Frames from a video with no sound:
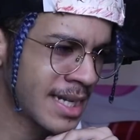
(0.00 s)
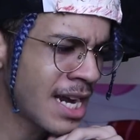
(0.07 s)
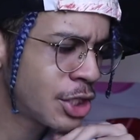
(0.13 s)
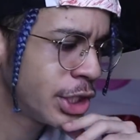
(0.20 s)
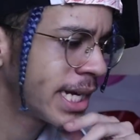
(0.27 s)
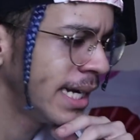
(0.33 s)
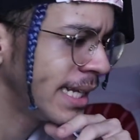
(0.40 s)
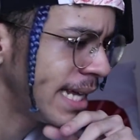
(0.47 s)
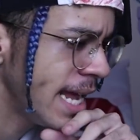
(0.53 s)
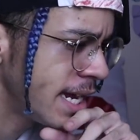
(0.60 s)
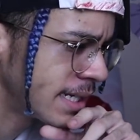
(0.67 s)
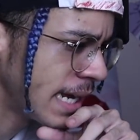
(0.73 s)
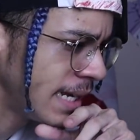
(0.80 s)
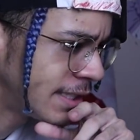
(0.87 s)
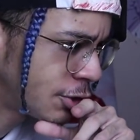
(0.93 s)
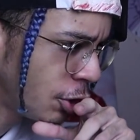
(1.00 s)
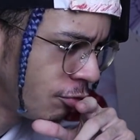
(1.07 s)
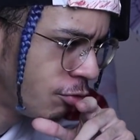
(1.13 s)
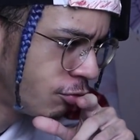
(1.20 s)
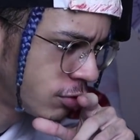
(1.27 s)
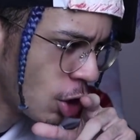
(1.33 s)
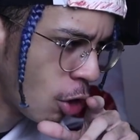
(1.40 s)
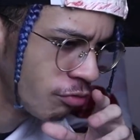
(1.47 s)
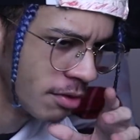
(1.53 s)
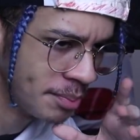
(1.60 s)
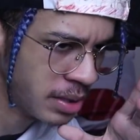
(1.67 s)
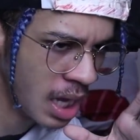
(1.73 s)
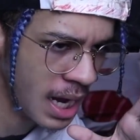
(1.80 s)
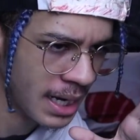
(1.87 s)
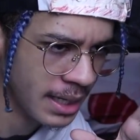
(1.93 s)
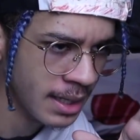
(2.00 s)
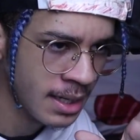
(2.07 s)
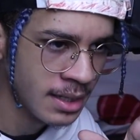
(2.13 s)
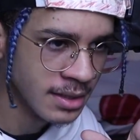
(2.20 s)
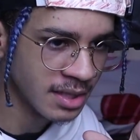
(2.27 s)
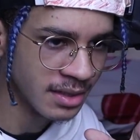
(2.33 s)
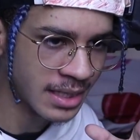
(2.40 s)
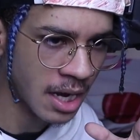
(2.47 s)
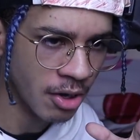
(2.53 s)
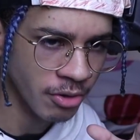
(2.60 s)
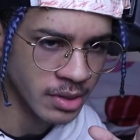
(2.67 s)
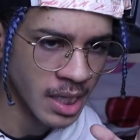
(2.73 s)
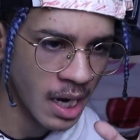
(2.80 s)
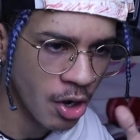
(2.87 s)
It's actually kind of gay because I don't, don't reply to girls.